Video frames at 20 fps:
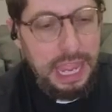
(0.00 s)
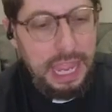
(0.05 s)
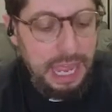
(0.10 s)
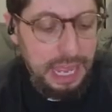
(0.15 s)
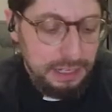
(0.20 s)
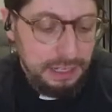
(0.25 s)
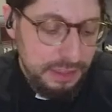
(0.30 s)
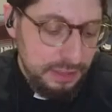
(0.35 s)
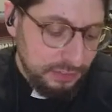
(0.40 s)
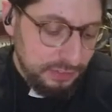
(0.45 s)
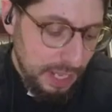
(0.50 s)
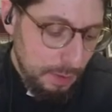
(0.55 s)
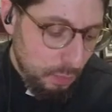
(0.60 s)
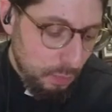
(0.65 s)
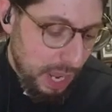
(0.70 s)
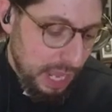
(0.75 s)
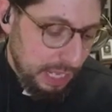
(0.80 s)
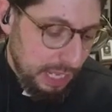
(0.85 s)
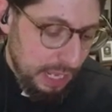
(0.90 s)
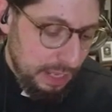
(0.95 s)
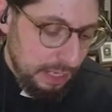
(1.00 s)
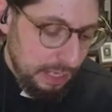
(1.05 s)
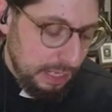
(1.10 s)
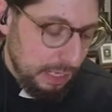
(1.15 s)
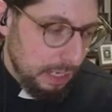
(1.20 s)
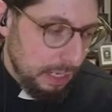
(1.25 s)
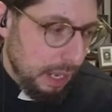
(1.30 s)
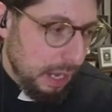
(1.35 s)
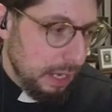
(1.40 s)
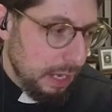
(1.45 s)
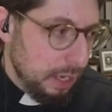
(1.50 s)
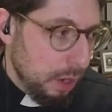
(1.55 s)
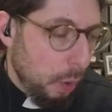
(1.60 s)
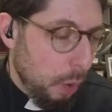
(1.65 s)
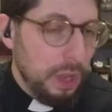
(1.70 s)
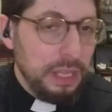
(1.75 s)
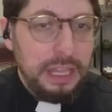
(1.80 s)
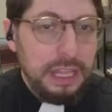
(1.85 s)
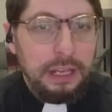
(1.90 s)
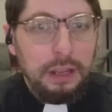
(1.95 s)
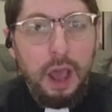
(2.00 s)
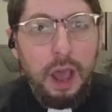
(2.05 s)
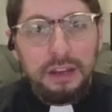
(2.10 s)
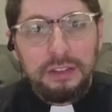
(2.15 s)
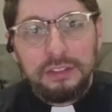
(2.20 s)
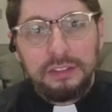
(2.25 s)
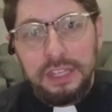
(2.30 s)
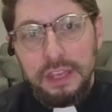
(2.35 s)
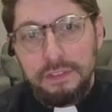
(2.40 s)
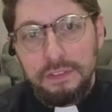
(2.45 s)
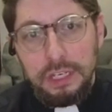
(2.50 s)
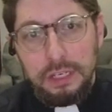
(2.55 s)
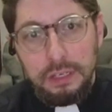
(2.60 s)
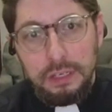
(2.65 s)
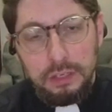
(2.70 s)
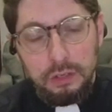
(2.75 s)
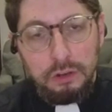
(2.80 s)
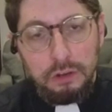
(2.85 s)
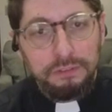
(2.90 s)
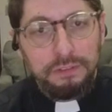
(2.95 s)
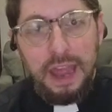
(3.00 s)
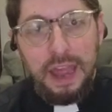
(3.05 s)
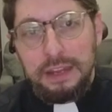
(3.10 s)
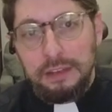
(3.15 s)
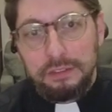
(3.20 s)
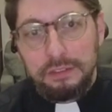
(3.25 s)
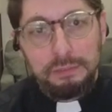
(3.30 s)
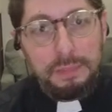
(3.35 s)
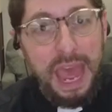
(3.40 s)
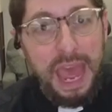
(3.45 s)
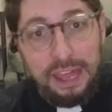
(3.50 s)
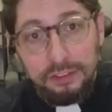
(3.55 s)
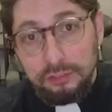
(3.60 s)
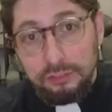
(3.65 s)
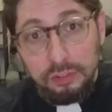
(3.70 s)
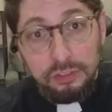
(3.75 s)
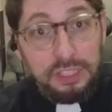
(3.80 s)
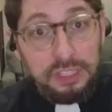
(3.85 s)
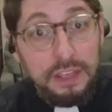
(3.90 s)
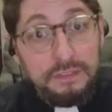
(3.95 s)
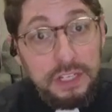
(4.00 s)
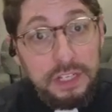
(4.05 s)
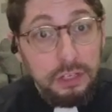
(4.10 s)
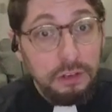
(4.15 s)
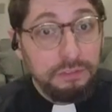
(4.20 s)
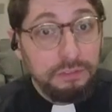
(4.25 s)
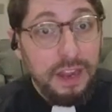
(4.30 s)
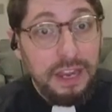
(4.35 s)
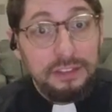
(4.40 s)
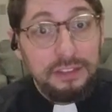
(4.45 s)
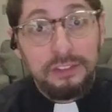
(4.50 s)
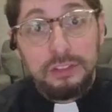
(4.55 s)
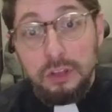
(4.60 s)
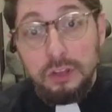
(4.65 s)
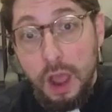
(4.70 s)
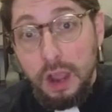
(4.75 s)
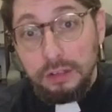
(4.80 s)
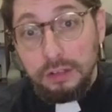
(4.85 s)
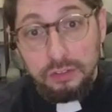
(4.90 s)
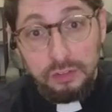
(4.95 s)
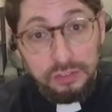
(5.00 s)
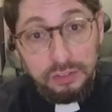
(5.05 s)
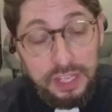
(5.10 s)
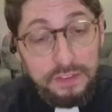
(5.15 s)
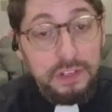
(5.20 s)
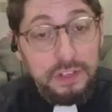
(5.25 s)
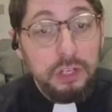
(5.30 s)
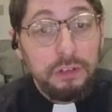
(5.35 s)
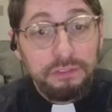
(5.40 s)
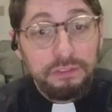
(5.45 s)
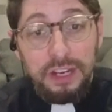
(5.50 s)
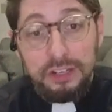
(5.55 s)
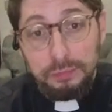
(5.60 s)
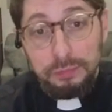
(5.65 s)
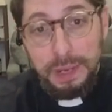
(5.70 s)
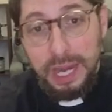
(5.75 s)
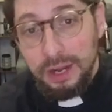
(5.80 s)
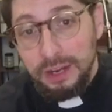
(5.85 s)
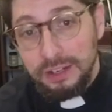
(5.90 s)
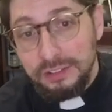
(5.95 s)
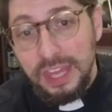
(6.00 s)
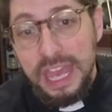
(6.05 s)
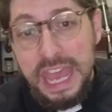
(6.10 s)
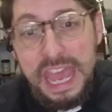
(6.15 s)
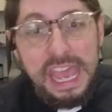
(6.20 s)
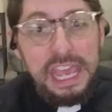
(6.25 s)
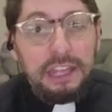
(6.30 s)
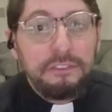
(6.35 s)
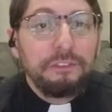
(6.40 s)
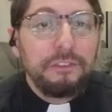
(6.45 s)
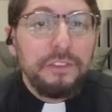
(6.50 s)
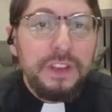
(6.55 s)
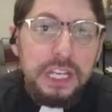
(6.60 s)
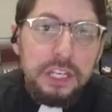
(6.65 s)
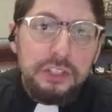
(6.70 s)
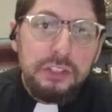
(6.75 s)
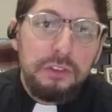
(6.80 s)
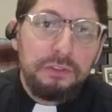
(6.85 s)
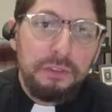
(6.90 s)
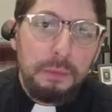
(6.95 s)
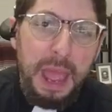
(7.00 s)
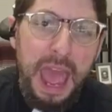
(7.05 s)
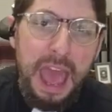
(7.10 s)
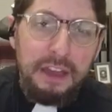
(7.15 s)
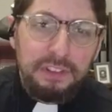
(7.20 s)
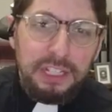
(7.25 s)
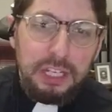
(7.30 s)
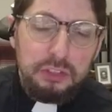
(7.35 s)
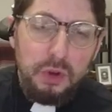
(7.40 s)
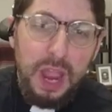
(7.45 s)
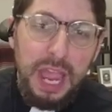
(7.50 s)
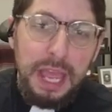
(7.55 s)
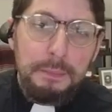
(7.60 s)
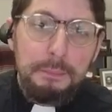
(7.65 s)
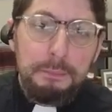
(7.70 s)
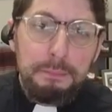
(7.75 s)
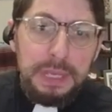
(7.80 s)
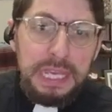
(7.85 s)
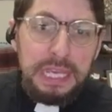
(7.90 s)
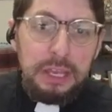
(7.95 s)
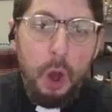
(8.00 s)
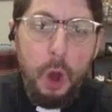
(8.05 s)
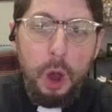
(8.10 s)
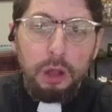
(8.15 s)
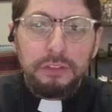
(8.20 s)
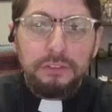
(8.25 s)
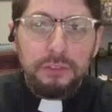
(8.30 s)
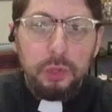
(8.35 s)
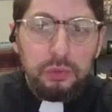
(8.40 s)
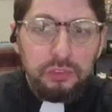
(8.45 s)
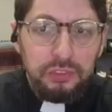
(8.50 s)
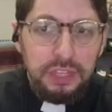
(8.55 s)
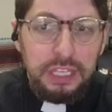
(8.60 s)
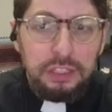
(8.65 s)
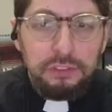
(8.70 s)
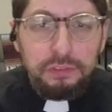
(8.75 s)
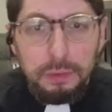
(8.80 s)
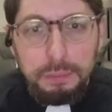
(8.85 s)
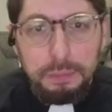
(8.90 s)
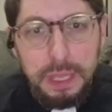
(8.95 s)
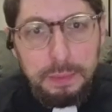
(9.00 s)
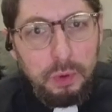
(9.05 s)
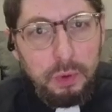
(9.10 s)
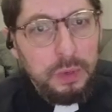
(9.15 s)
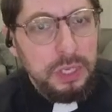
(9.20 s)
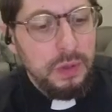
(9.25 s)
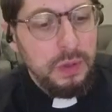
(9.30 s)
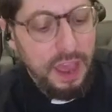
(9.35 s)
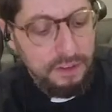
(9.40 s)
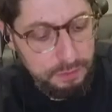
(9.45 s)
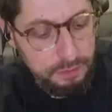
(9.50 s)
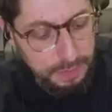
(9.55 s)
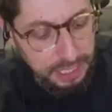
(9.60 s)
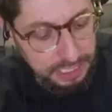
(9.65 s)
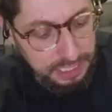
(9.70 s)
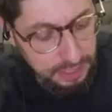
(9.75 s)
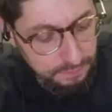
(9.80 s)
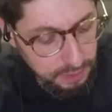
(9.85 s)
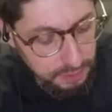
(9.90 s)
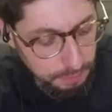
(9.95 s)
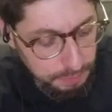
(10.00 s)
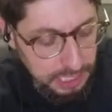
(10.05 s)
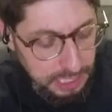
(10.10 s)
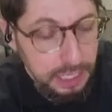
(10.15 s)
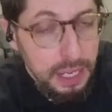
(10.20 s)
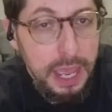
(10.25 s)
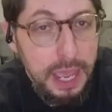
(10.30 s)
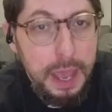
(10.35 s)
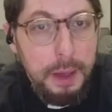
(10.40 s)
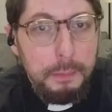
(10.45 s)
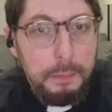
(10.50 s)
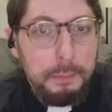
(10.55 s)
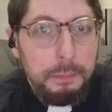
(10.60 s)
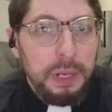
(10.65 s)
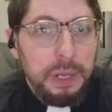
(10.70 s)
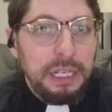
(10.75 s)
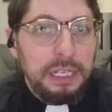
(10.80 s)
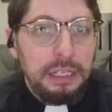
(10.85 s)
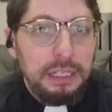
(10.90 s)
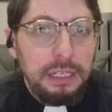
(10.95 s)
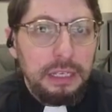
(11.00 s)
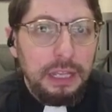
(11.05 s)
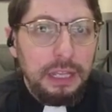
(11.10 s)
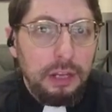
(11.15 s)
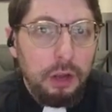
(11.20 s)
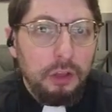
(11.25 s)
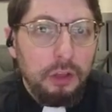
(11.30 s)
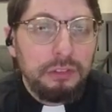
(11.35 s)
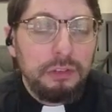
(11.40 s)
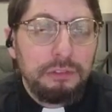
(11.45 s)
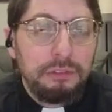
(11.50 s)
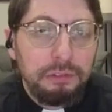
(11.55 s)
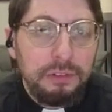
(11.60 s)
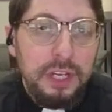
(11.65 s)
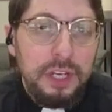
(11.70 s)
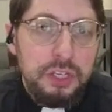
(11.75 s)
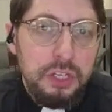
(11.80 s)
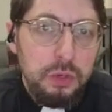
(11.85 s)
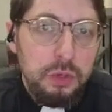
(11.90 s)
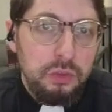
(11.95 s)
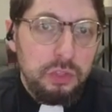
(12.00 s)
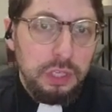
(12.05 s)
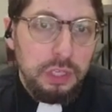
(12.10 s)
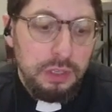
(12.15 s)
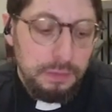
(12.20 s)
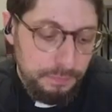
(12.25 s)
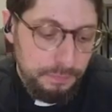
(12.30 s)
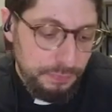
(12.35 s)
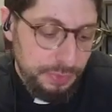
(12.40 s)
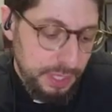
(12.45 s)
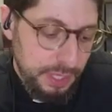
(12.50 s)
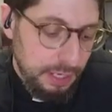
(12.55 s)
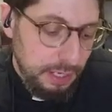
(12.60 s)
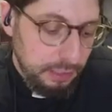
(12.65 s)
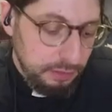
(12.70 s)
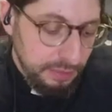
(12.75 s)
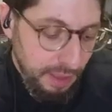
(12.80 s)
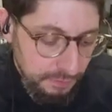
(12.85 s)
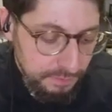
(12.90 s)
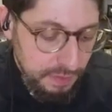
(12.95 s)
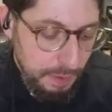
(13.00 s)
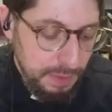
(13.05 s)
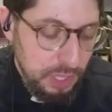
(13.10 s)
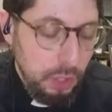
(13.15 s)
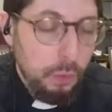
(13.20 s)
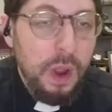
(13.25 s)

and in the same way, it knowing that God has given your friends pastors, given your friends doctors, given your friends parents, it frees you from having to try and be all of those things for people when you haven't been given to be. But it it also frees you to love them in the